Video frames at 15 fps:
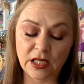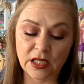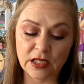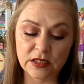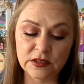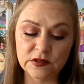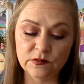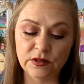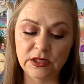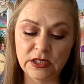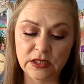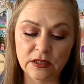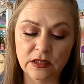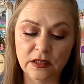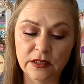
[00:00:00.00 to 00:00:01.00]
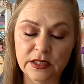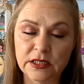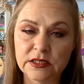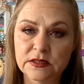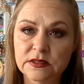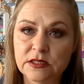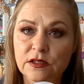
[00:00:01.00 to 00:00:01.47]
This one here
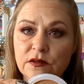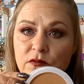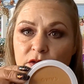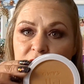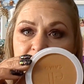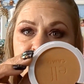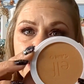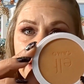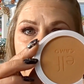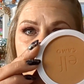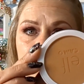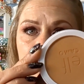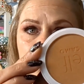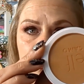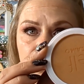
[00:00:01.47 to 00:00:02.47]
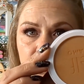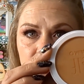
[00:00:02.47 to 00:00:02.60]
is the 310